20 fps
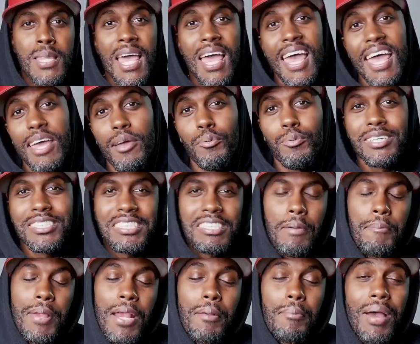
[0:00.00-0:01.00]
Hey, what's
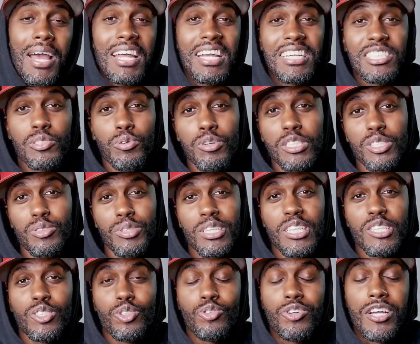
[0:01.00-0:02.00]
up everybody? This is Chris with
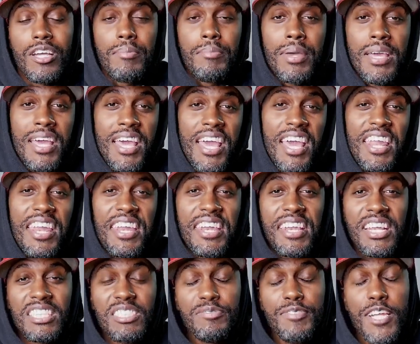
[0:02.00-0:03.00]
Digital Rim. And in
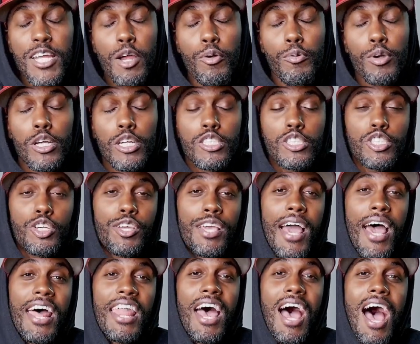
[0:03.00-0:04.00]
this video, we're gonna show you
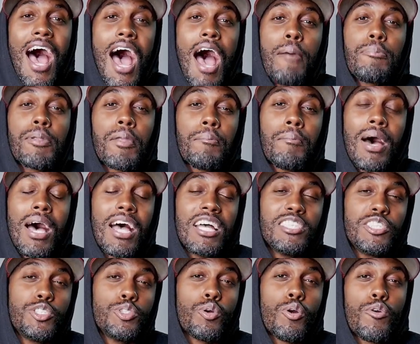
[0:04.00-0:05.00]
how to
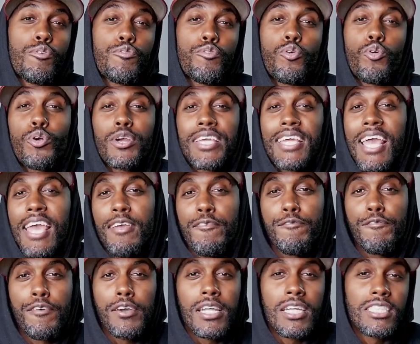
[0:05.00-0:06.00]
optimize your 4K
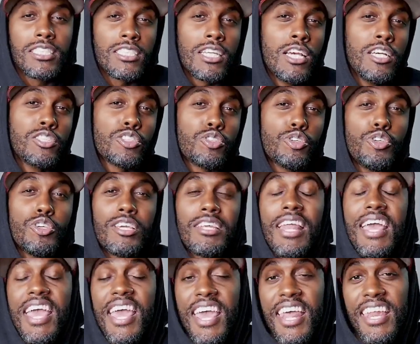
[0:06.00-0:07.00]
footage so you can
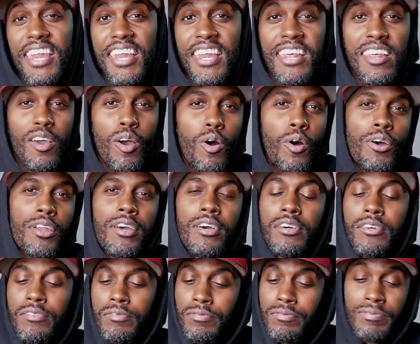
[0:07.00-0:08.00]
edit it on
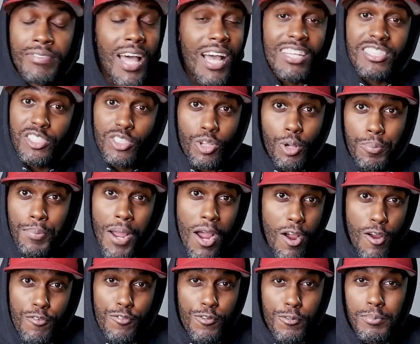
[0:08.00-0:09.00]
a not so
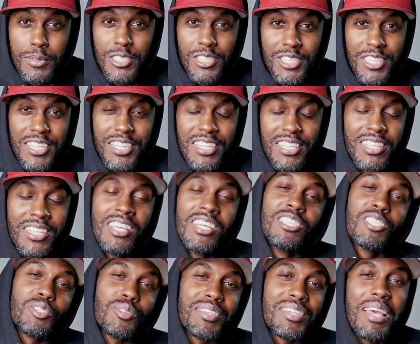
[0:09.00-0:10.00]
powerful machine.
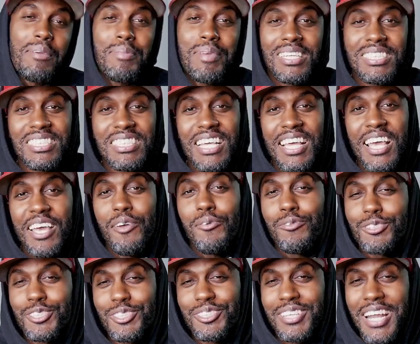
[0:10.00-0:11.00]
So with that being said,
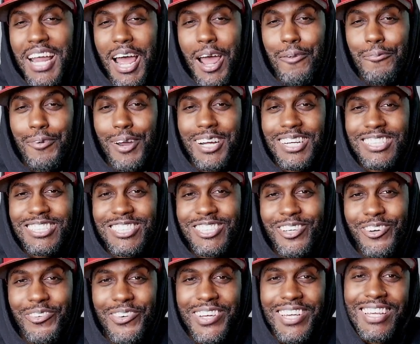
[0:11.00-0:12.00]
we're just gonna hop right
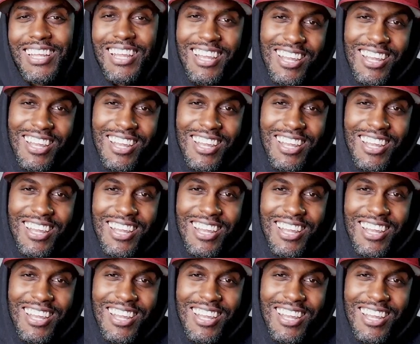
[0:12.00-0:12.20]
into it.